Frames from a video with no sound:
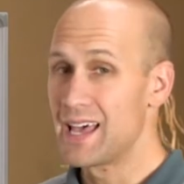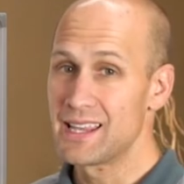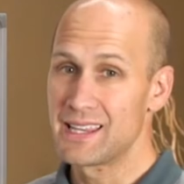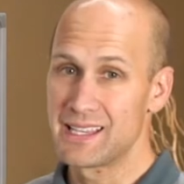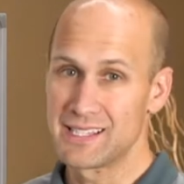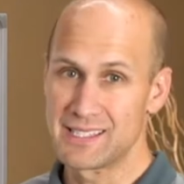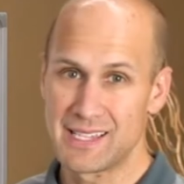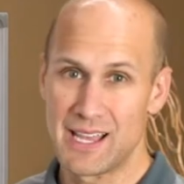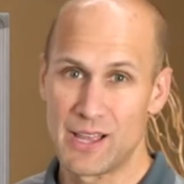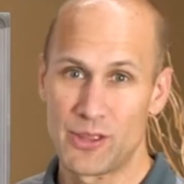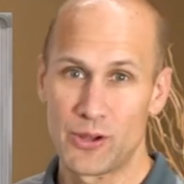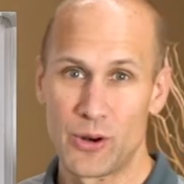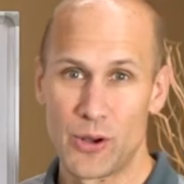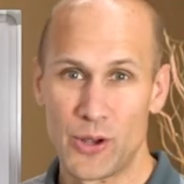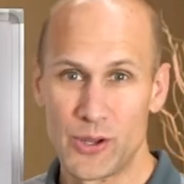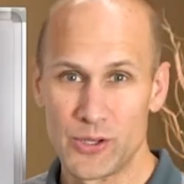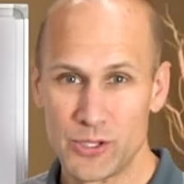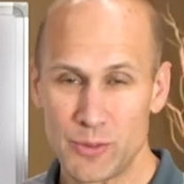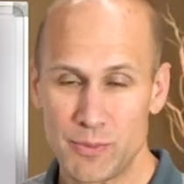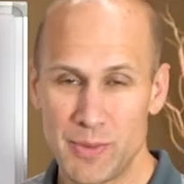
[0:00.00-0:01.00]
The seller
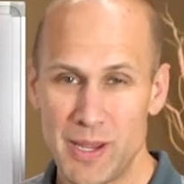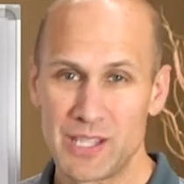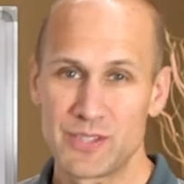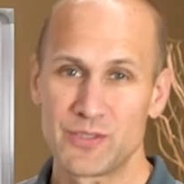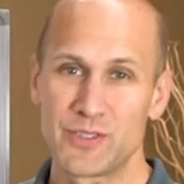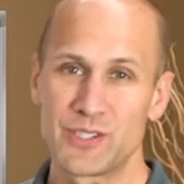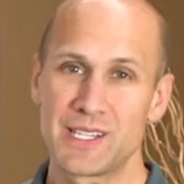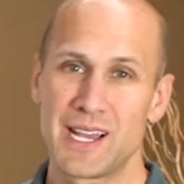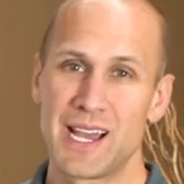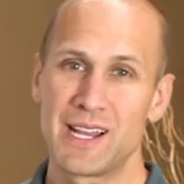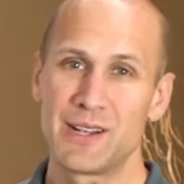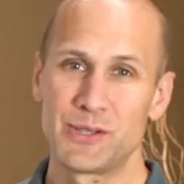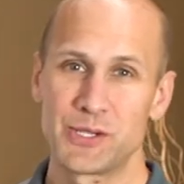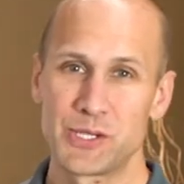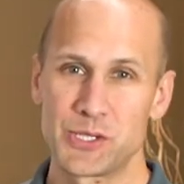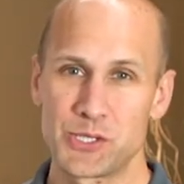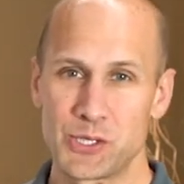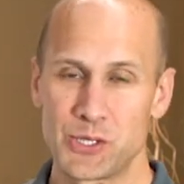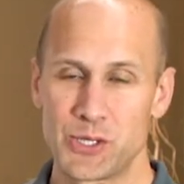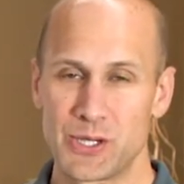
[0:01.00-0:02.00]
also pays for title
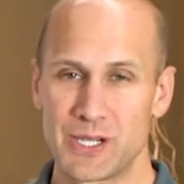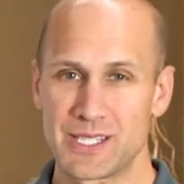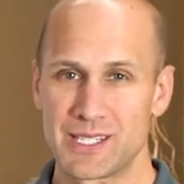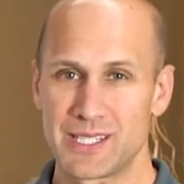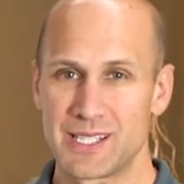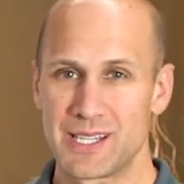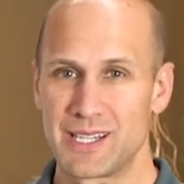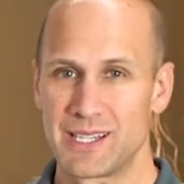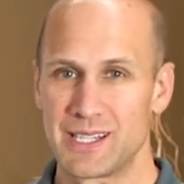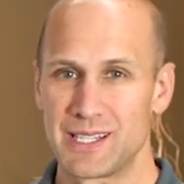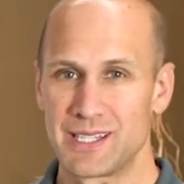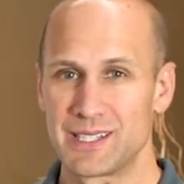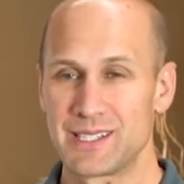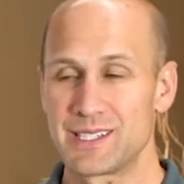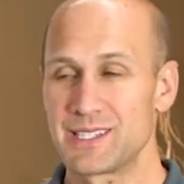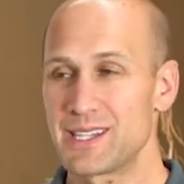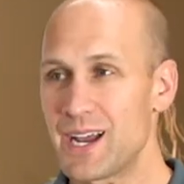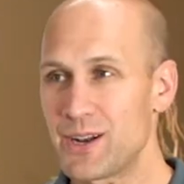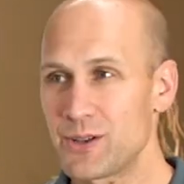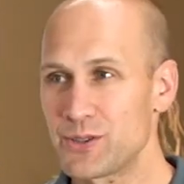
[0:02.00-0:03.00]
insurance. The
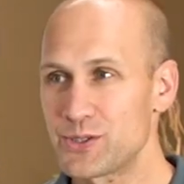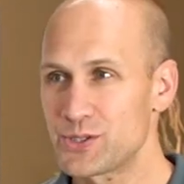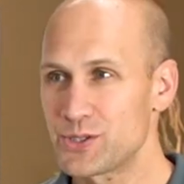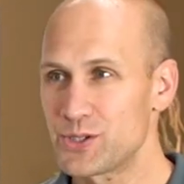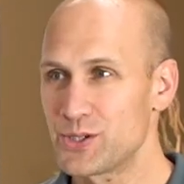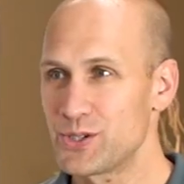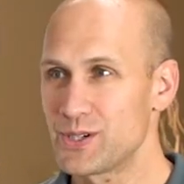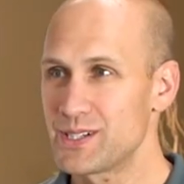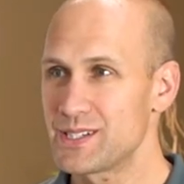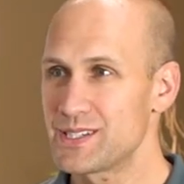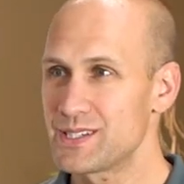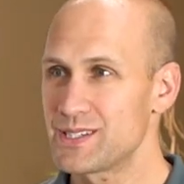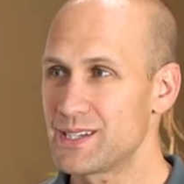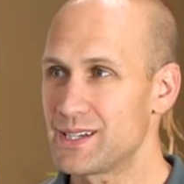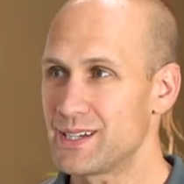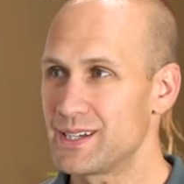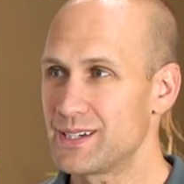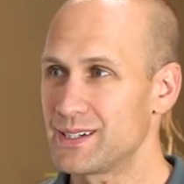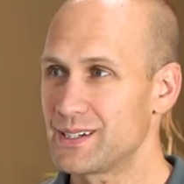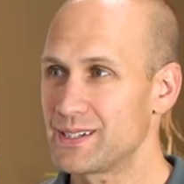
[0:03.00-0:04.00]
title insurance
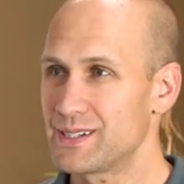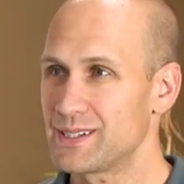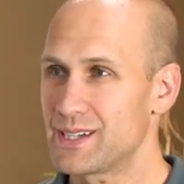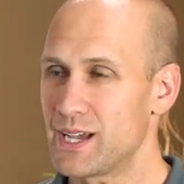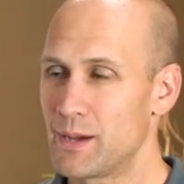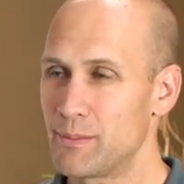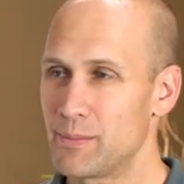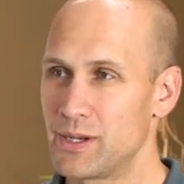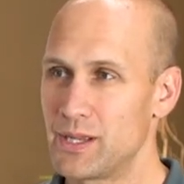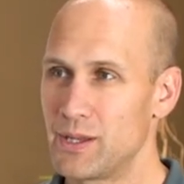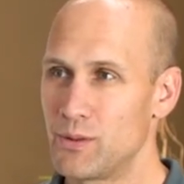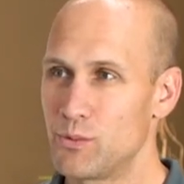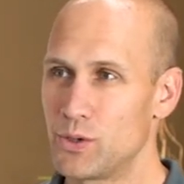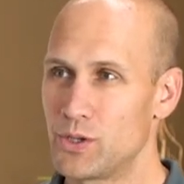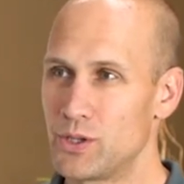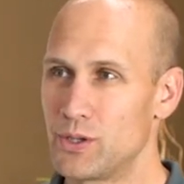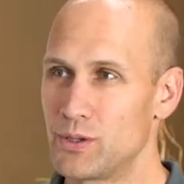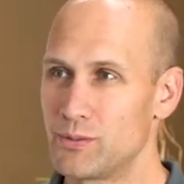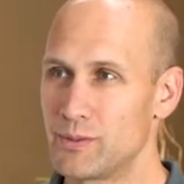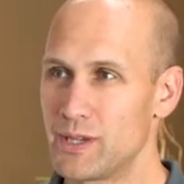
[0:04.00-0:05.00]
uh, company
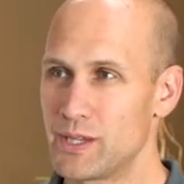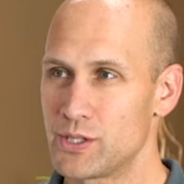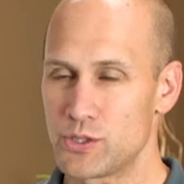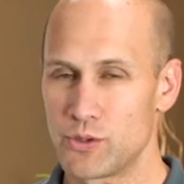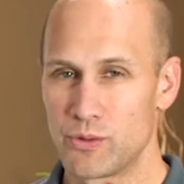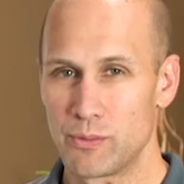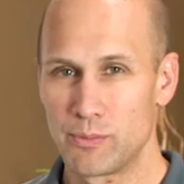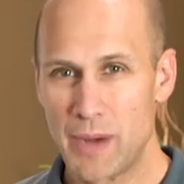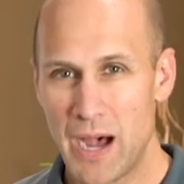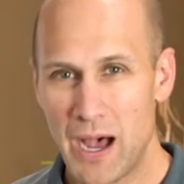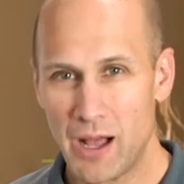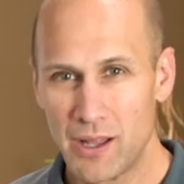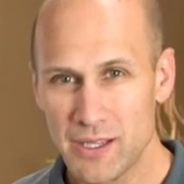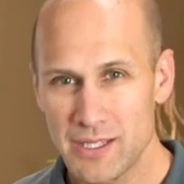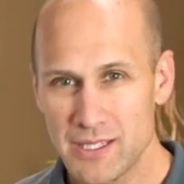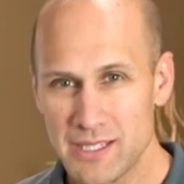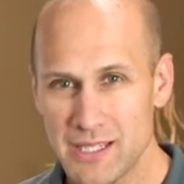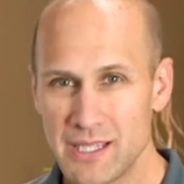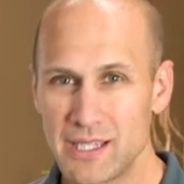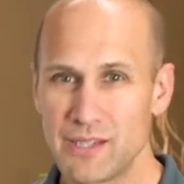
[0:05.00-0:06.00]
will issue a
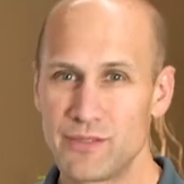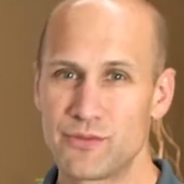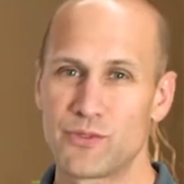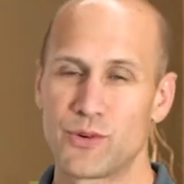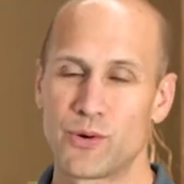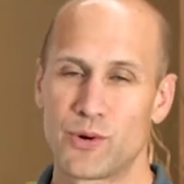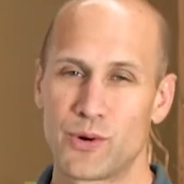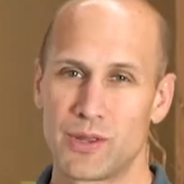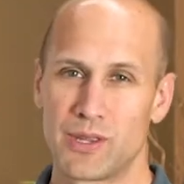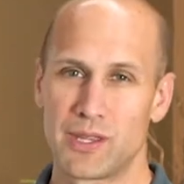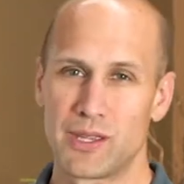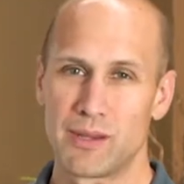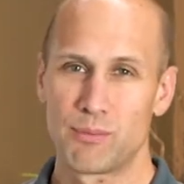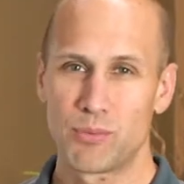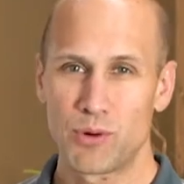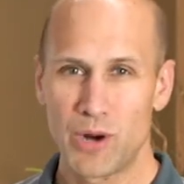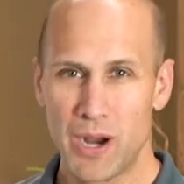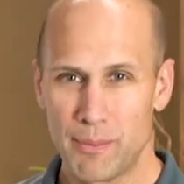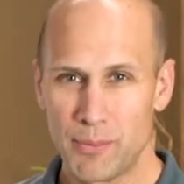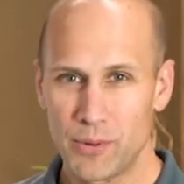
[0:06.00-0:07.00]
policy for the
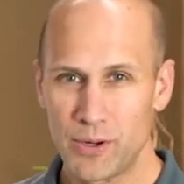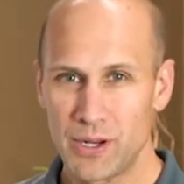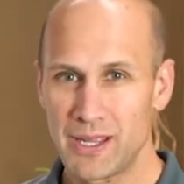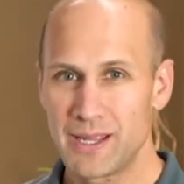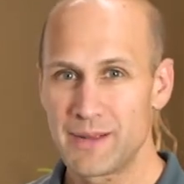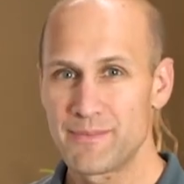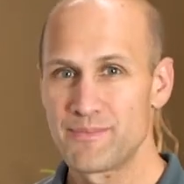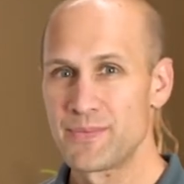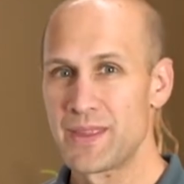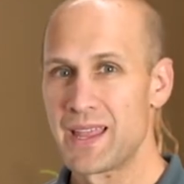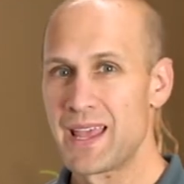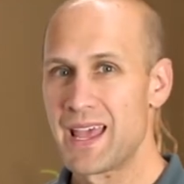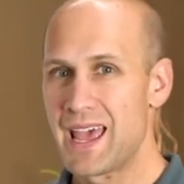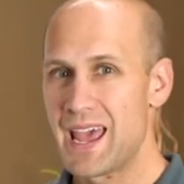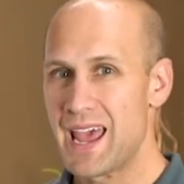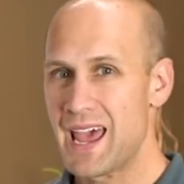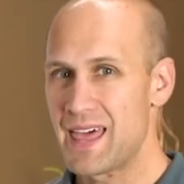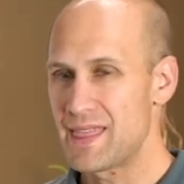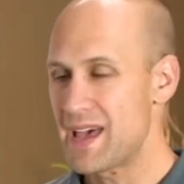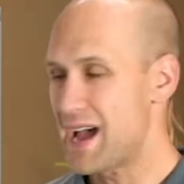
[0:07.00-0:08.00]
property,
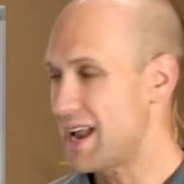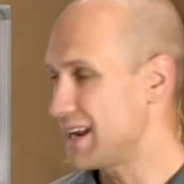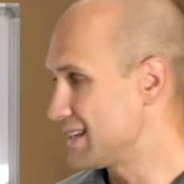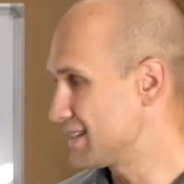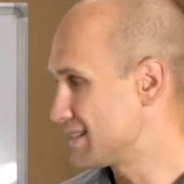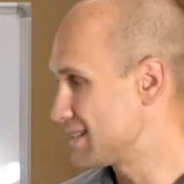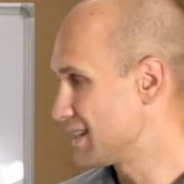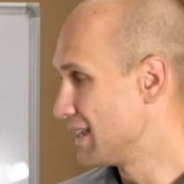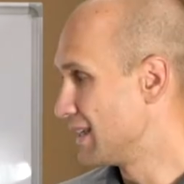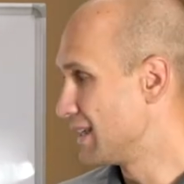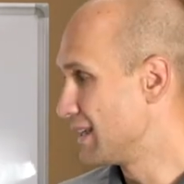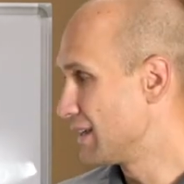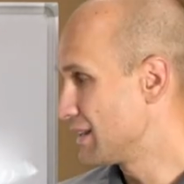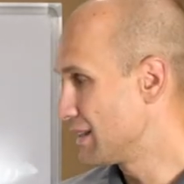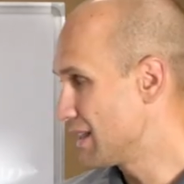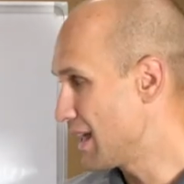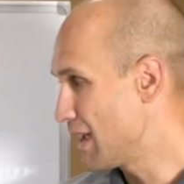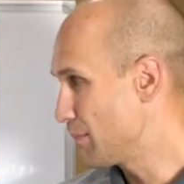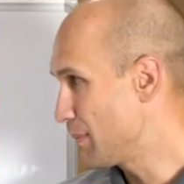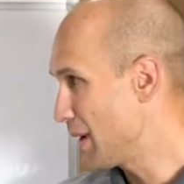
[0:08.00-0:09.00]
and that is
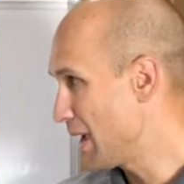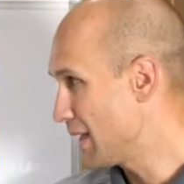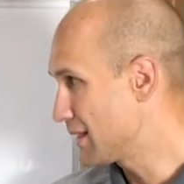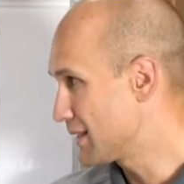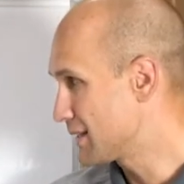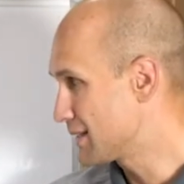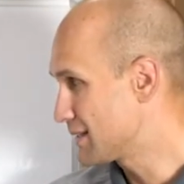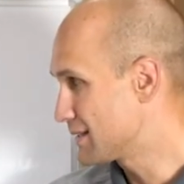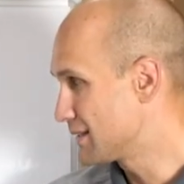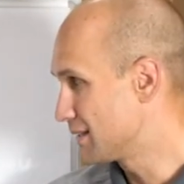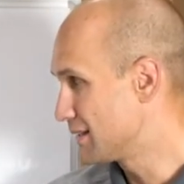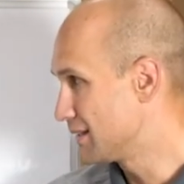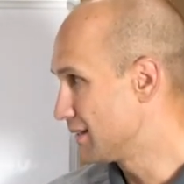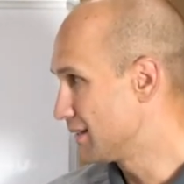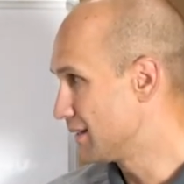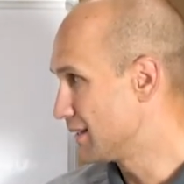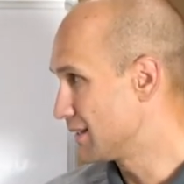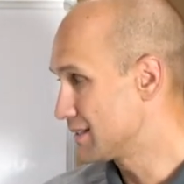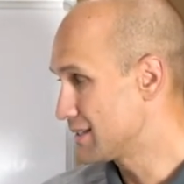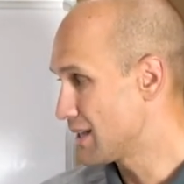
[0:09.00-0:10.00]
they pay the
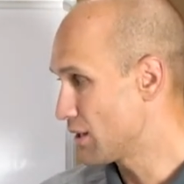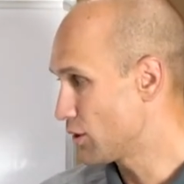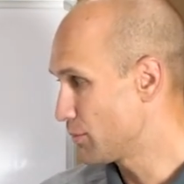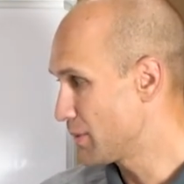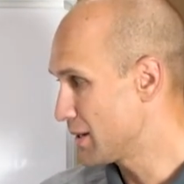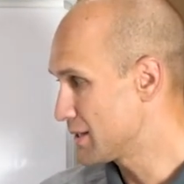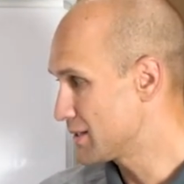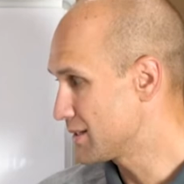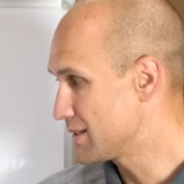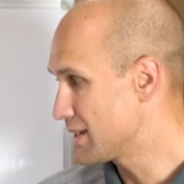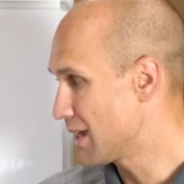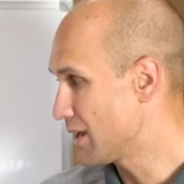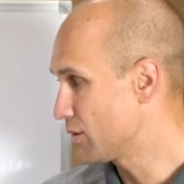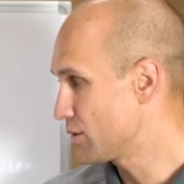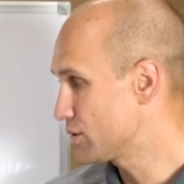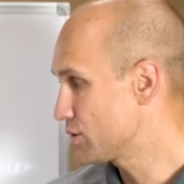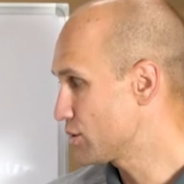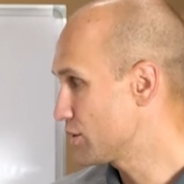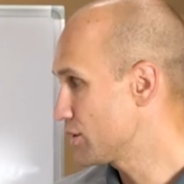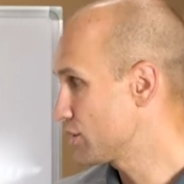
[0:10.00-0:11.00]
the seller pays the title
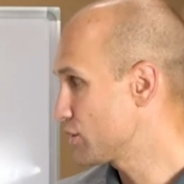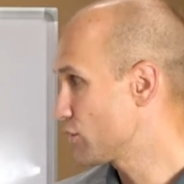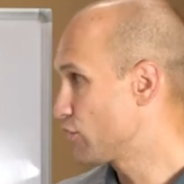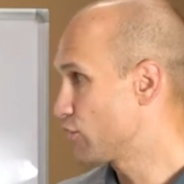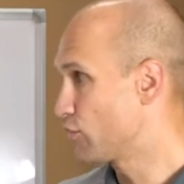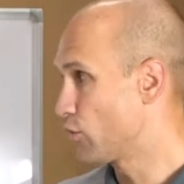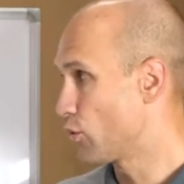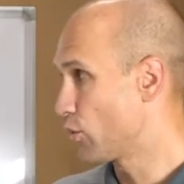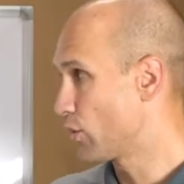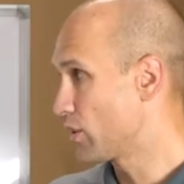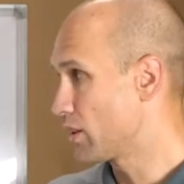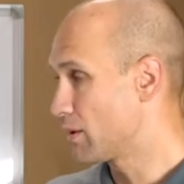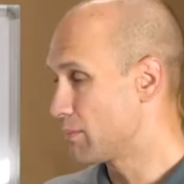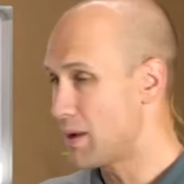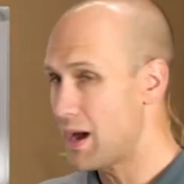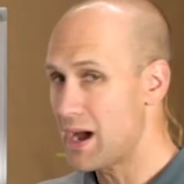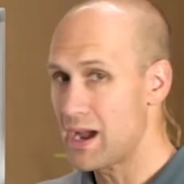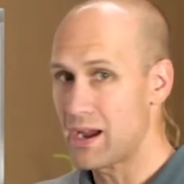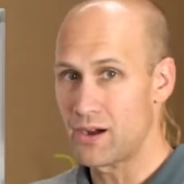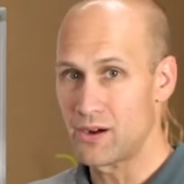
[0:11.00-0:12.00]
insurance for the
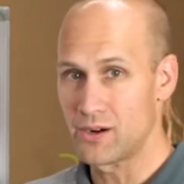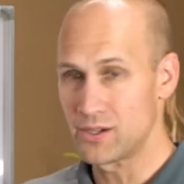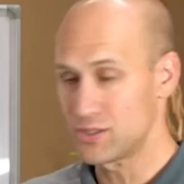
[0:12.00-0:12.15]
buyer.